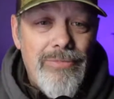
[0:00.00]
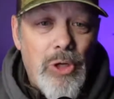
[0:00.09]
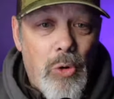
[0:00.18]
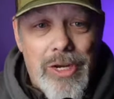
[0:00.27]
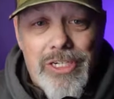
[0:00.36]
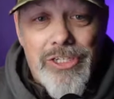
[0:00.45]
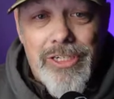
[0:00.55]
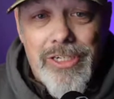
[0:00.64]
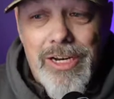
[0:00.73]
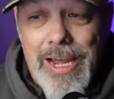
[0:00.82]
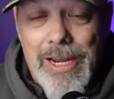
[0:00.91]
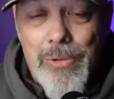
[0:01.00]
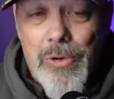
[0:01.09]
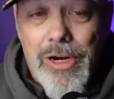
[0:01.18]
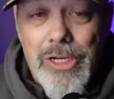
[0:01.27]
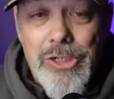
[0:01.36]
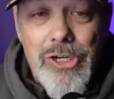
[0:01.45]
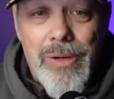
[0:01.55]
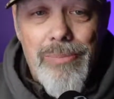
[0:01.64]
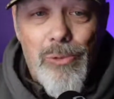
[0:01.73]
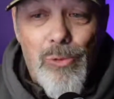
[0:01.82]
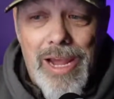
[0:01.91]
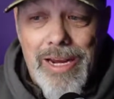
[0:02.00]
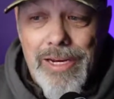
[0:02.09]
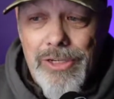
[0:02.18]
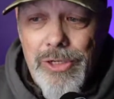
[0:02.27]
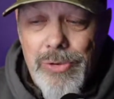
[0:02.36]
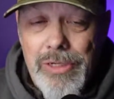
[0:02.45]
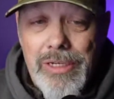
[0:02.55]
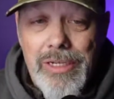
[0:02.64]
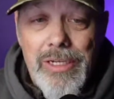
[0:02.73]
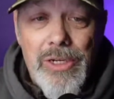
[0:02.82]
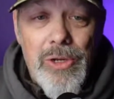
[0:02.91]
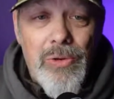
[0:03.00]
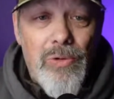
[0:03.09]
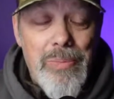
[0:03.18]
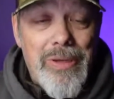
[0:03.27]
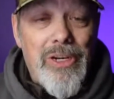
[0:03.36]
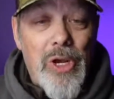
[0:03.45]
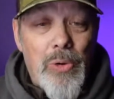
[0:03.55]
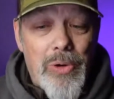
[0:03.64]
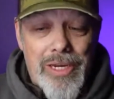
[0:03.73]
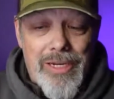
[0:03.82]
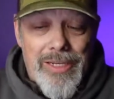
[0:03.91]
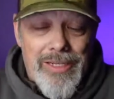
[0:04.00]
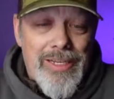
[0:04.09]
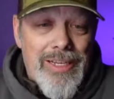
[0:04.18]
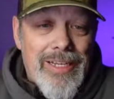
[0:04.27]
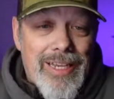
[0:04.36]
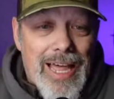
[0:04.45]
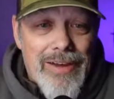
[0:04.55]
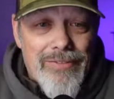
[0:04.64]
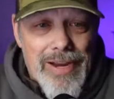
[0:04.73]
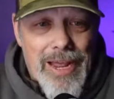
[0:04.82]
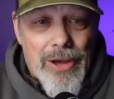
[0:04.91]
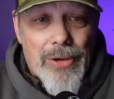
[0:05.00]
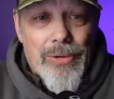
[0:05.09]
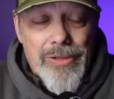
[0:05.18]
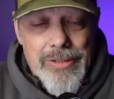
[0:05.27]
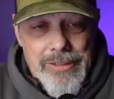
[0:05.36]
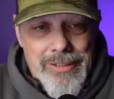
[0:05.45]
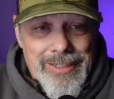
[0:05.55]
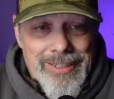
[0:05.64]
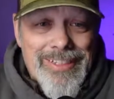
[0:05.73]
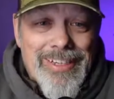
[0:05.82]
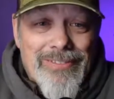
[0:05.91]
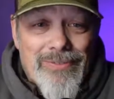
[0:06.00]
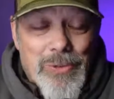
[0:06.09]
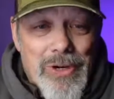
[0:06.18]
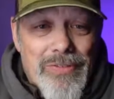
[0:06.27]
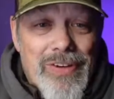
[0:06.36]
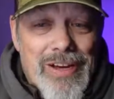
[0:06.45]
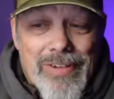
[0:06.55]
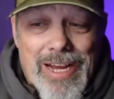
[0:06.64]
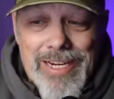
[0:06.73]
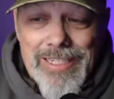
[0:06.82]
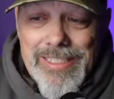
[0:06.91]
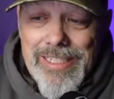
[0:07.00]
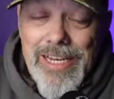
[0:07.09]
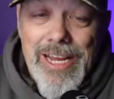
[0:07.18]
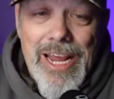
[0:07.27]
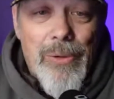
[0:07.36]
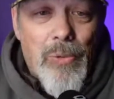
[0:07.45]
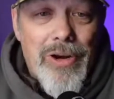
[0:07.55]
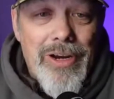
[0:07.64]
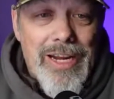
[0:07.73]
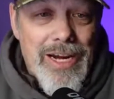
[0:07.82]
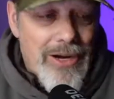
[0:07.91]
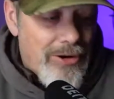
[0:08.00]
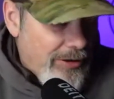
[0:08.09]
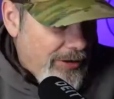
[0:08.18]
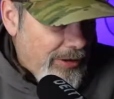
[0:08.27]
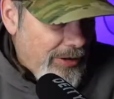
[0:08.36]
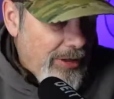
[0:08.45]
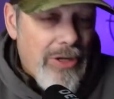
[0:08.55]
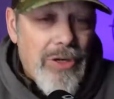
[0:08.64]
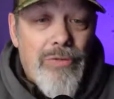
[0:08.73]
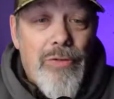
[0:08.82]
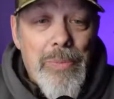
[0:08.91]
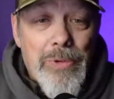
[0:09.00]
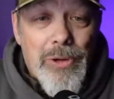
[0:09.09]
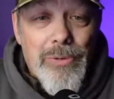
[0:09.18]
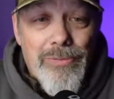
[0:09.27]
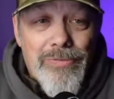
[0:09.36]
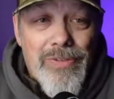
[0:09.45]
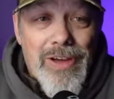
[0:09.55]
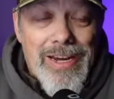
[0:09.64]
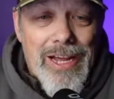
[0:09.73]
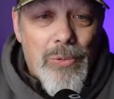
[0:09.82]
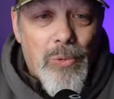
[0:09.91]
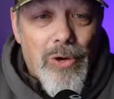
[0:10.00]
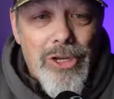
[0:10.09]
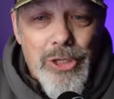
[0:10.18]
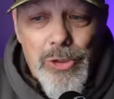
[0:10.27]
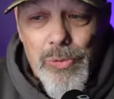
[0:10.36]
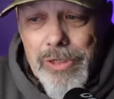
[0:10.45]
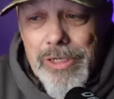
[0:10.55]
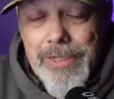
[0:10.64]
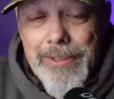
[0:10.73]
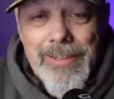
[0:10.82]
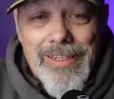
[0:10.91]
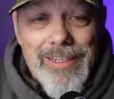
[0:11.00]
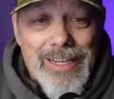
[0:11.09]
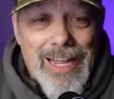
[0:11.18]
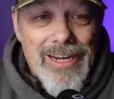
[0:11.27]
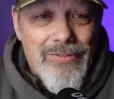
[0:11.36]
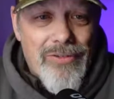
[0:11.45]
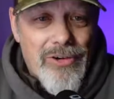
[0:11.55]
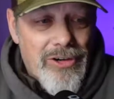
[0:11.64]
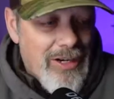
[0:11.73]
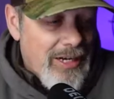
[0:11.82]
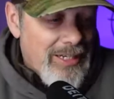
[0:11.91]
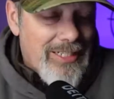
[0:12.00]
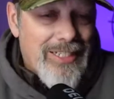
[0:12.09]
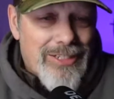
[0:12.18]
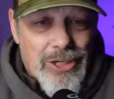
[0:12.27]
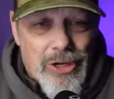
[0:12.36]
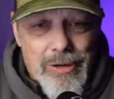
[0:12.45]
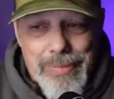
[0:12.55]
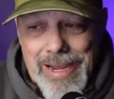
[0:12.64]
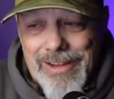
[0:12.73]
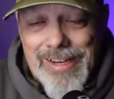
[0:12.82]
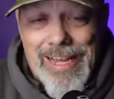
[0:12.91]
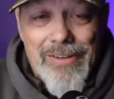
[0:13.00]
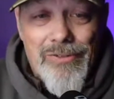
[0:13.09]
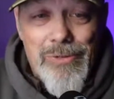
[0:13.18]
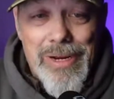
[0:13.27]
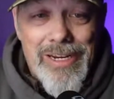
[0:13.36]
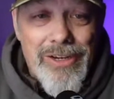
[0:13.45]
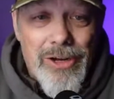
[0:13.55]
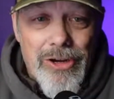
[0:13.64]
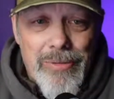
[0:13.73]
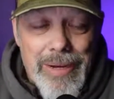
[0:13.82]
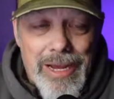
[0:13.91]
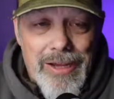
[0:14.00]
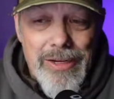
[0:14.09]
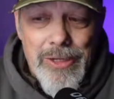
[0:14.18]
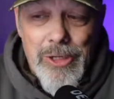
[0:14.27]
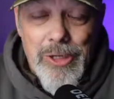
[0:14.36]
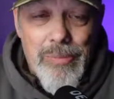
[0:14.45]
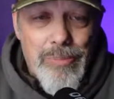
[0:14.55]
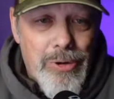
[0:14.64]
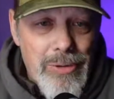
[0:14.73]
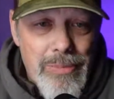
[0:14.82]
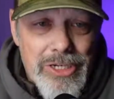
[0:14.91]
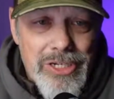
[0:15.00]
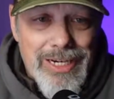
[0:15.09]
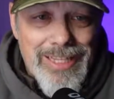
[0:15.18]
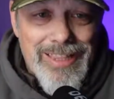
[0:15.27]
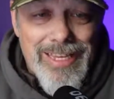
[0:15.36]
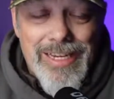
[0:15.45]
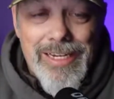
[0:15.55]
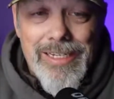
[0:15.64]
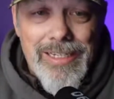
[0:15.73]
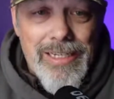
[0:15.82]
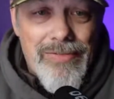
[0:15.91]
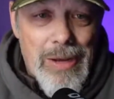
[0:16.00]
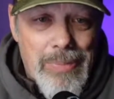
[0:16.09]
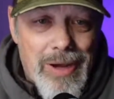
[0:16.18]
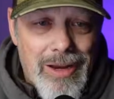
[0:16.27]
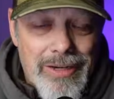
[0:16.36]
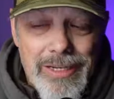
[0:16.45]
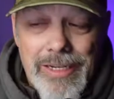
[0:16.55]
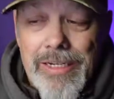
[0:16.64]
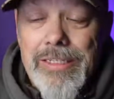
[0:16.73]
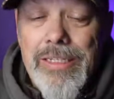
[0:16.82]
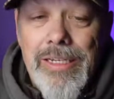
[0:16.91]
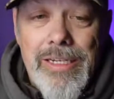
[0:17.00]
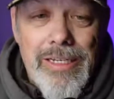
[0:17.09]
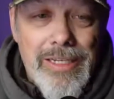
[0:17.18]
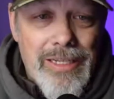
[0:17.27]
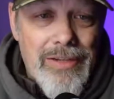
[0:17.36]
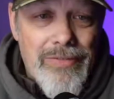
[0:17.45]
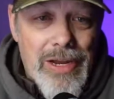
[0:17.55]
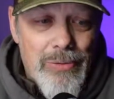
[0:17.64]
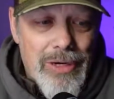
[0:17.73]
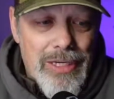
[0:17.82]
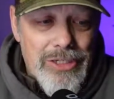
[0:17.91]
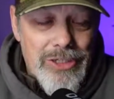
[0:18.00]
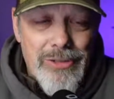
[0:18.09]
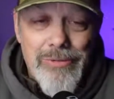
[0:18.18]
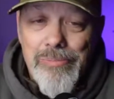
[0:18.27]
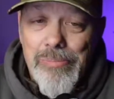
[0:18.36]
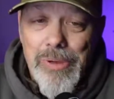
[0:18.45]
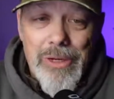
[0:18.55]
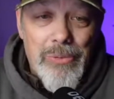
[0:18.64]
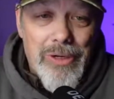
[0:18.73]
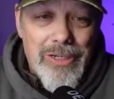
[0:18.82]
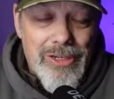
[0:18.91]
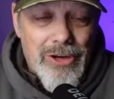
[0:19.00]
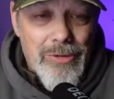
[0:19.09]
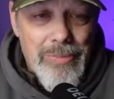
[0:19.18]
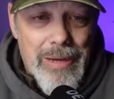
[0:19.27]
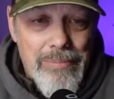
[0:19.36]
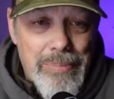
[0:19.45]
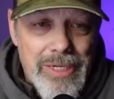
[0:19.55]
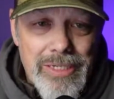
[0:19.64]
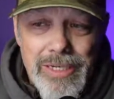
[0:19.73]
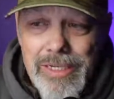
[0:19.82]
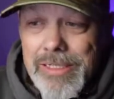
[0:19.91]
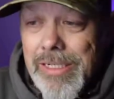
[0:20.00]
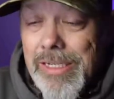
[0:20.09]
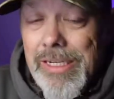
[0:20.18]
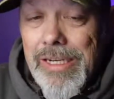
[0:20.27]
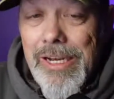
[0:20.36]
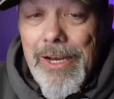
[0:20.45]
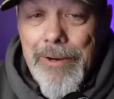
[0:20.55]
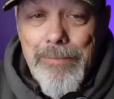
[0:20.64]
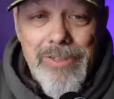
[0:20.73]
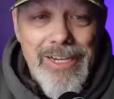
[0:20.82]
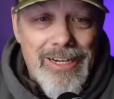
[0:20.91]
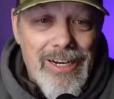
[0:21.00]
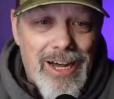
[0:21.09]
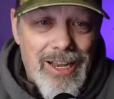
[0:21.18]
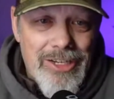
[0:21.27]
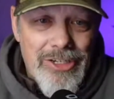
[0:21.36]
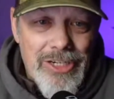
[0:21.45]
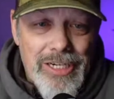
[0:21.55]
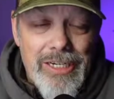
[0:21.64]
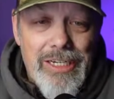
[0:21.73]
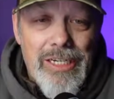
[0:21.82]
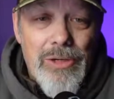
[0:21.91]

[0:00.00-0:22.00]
Question tonight, we're going to jump right into it. We've been going live now 45 nights and want to hear from you, find out what you would like for us to talk about, like for me to talk about pretty much anything. Leave out politics, leave out religion, but we can talk about business, technology.